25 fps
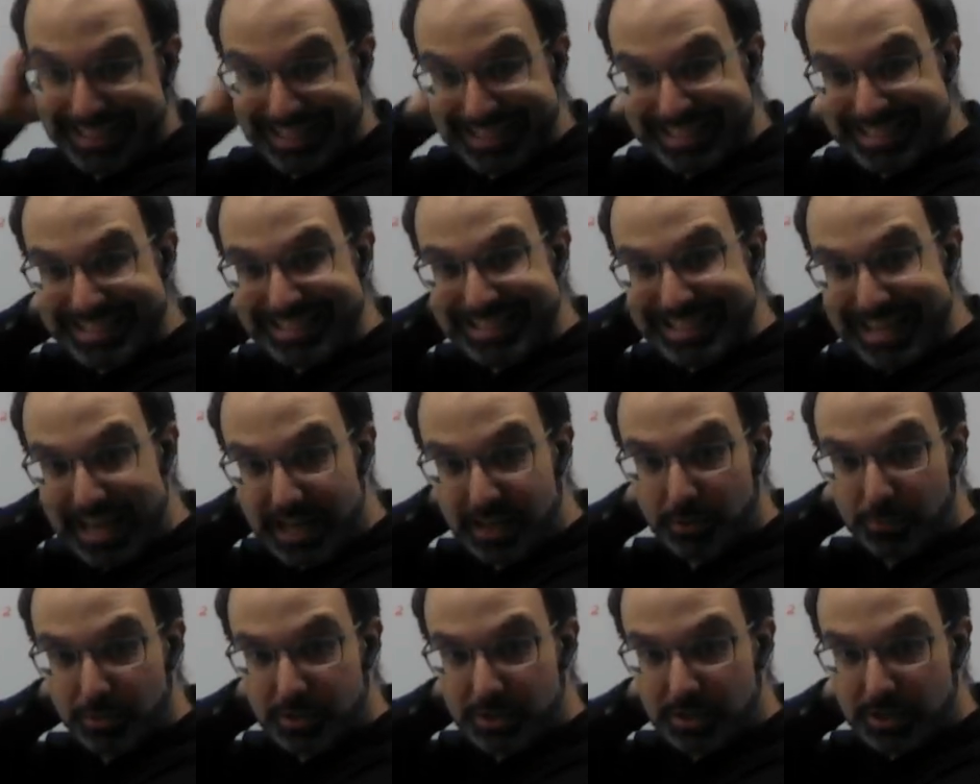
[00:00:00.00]
It
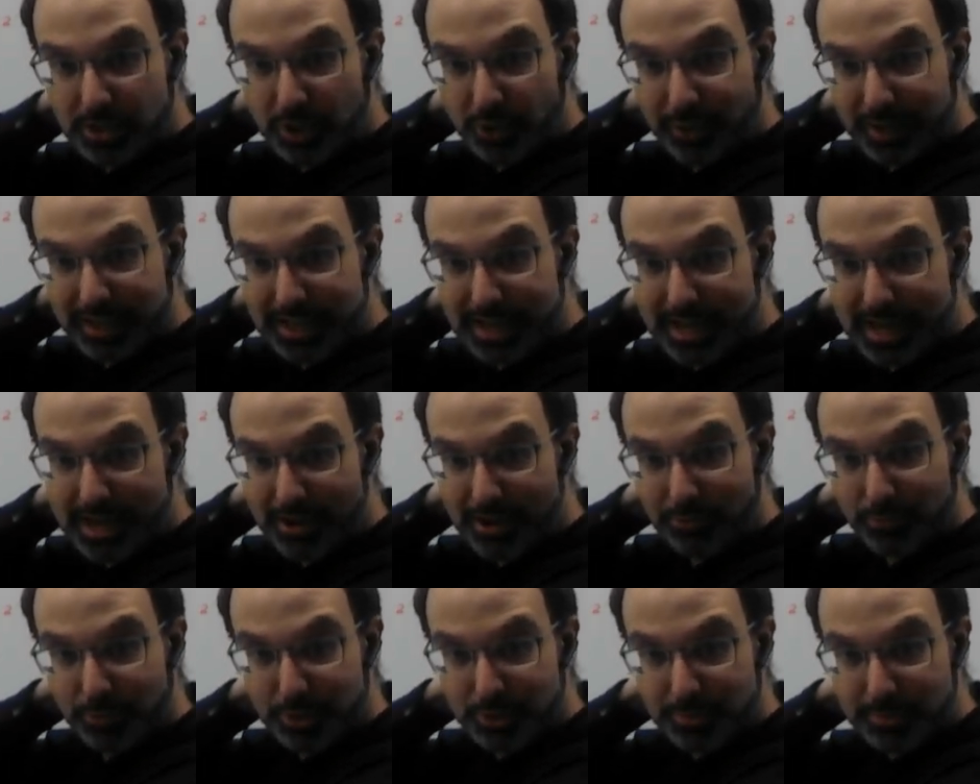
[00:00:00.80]
said it was slowing
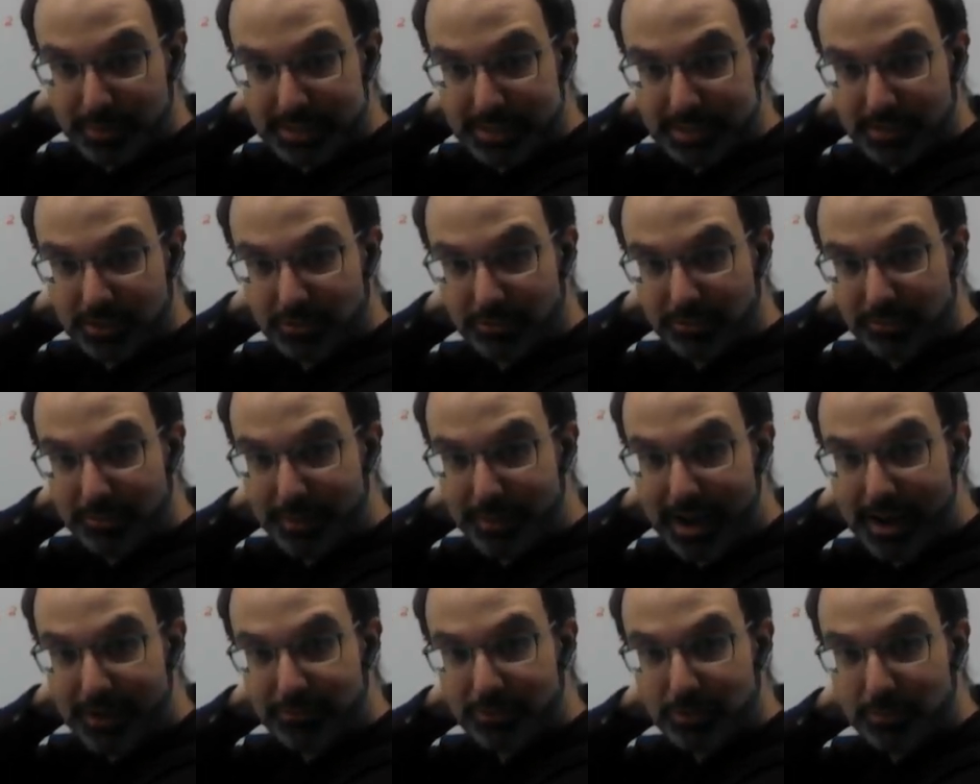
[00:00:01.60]
down, which means the 2 of
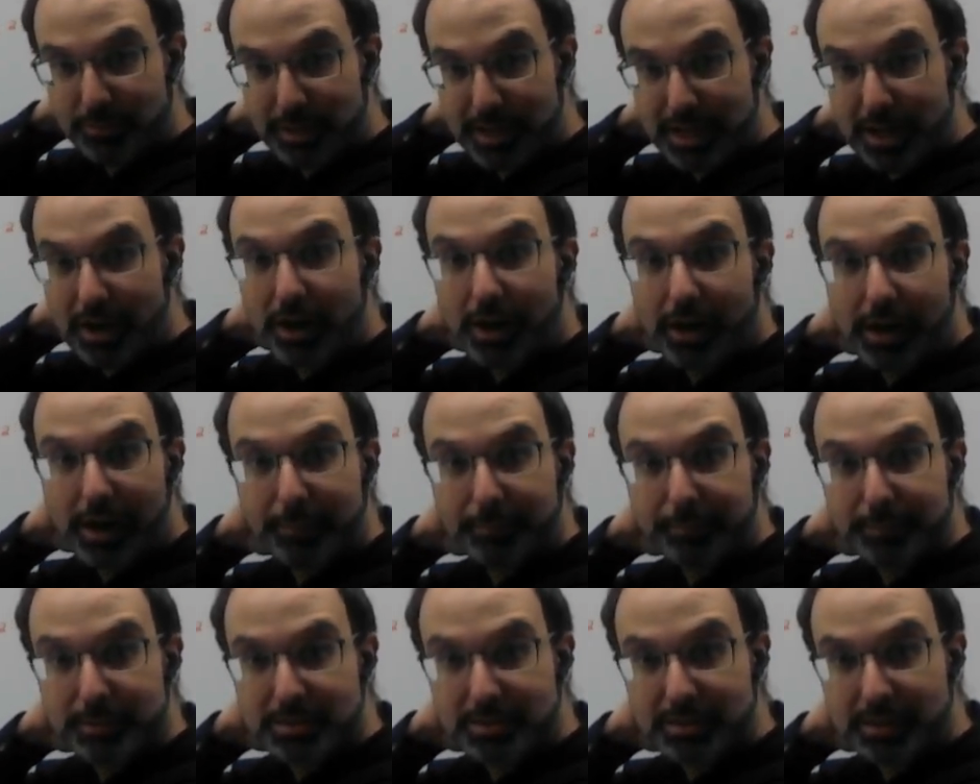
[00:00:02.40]
them have to be
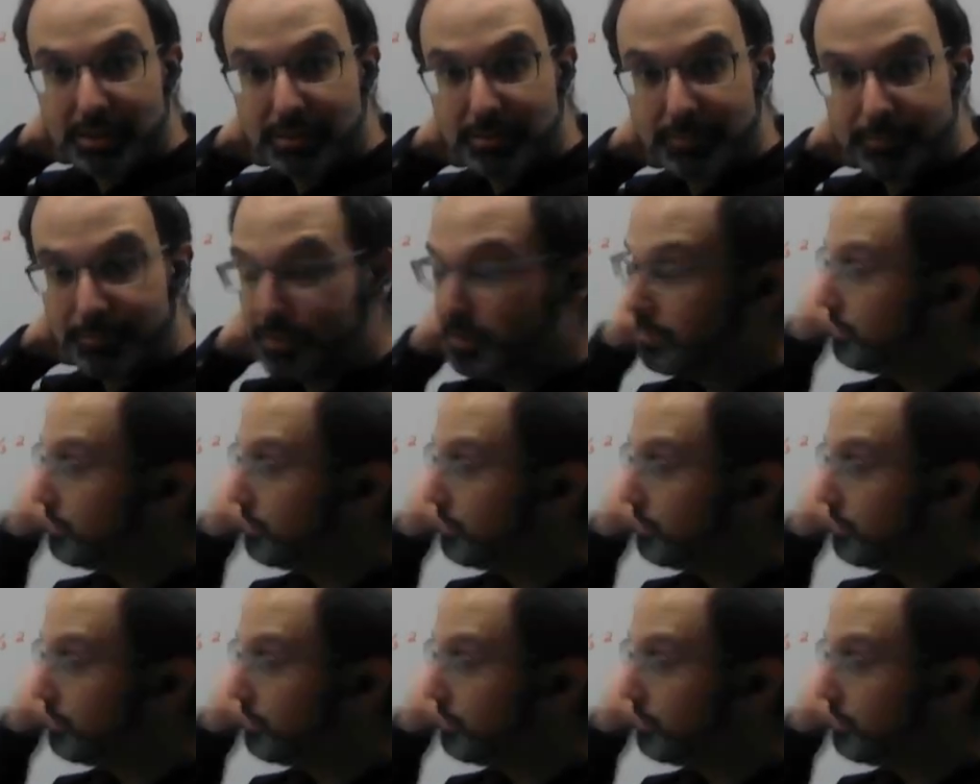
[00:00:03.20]
opposite.